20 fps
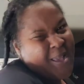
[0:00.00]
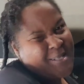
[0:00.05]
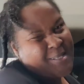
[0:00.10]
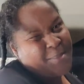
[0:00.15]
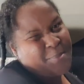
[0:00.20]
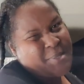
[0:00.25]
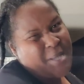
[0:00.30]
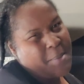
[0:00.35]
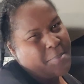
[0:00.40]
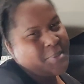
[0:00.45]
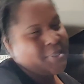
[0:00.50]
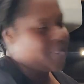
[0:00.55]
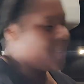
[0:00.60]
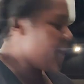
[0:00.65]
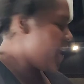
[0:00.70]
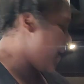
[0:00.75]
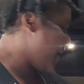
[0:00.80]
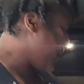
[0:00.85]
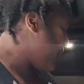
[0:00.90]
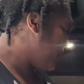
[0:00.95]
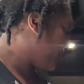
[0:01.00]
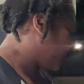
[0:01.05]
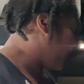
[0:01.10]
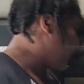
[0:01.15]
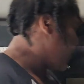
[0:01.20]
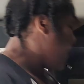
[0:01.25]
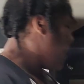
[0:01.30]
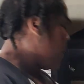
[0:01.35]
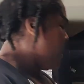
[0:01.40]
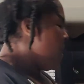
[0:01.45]
to have some type of snack.
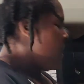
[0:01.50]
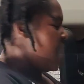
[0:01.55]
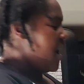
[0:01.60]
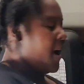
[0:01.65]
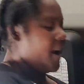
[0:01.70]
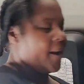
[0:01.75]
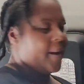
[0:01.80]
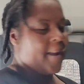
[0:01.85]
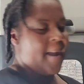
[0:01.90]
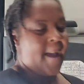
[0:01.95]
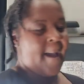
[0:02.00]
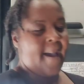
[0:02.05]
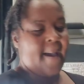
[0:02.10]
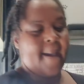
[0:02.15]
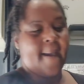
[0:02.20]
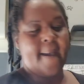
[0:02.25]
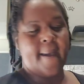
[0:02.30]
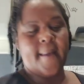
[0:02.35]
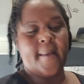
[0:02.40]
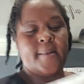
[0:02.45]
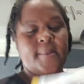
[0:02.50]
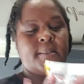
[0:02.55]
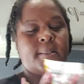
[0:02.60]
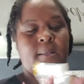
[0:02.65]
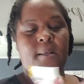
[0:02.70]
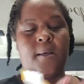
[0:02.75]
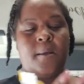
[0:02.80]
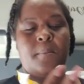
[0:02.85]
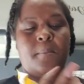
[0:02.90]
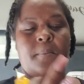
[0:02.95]
I got
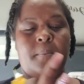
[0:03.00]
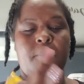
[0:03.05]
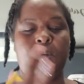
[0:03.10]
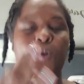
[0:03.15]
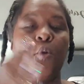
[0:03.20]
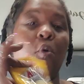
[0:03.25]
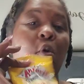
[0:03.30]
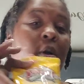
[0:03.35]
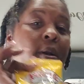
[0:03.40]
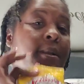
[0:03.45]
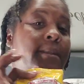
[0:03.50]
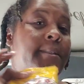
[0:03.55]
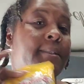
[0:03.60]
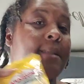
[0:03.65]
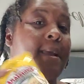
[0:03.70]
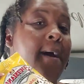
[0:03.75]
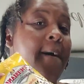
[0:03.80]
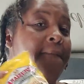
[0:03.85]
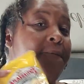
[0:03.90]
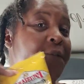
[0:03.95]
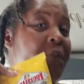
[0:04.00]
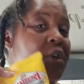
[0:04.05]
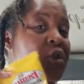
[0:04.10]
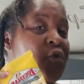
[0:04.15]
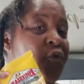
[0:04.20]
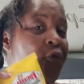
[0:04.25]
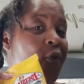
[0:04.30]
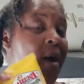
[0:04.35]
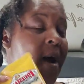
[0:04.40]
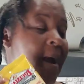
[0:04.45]
some New Orleans style
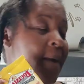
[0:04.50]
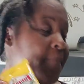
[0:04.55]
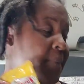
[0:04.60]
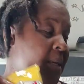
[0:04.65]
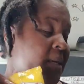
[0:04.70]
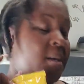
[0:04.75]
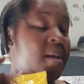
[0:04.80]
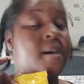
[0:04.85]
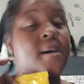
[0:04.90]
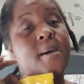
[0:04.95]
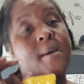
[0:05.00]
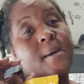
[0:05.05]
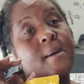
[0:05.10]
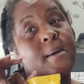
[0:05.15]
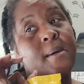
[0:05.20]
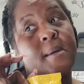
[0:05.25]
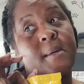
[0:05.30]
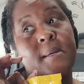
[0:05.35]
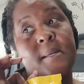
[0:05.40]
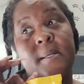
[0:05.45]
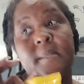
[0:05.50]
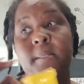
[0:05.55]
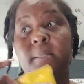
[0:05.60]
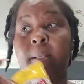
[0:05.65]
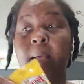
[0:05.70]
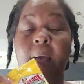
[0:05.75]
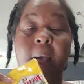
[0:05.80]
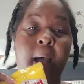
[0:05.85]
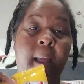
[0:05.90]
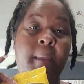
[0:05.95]
fish fry because
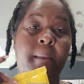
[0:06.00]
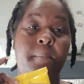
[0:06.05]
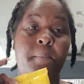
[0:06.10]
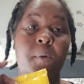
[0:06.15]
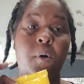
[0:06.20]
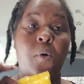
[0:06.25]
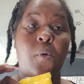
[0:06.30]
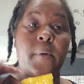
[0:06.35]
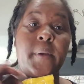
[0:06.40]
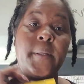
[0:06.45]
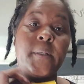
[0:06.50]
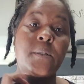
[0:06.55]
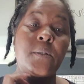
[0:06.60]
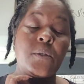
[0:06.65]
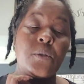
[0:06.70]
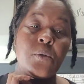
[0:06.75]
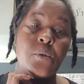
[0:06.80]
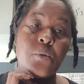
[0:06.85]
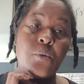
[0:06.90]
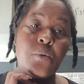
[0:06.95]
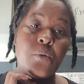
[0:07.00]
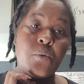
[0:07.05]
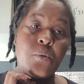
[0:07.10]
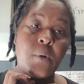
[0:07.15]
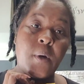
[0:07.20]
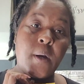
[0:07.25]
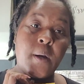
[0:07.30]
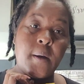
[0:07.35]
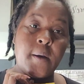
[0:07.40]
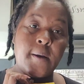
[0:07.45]
I am going to
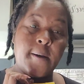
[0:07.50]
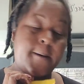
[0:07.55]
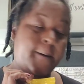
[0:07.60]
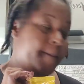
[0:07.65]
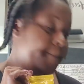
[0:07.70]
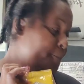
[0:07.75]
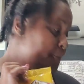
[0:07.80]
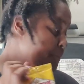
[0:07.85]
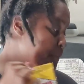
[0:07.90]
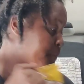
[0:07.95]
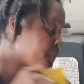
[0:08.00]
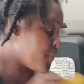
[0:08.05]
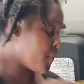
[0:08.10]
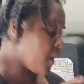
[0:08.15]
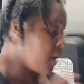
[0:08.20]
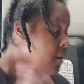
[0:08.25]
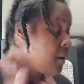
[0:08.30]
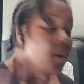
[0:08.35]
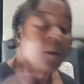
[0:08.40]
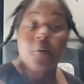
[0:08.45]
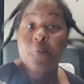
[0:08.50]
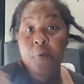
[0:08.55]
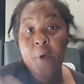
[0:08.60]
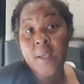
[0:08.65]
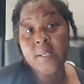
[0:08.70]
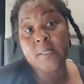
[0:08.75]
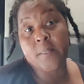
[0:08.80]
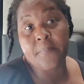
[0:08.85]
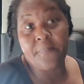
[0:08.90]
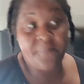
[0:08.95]
um,
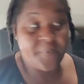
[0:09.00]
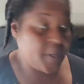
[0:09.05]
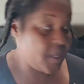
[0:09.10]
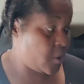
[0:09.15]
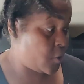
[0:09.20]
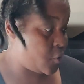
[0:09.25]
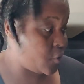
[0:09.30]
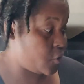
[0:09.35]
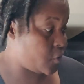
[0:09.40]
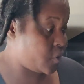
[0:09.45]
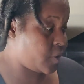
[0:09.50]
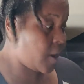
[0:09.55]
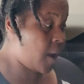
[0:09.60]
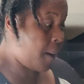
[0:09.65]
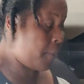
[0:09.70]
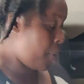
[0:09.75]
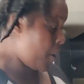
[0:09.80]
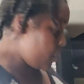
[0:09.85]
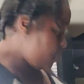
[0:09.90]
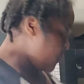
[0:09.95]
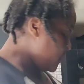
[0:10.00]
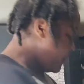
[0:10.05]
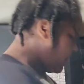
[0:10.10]
fry some fish. I bought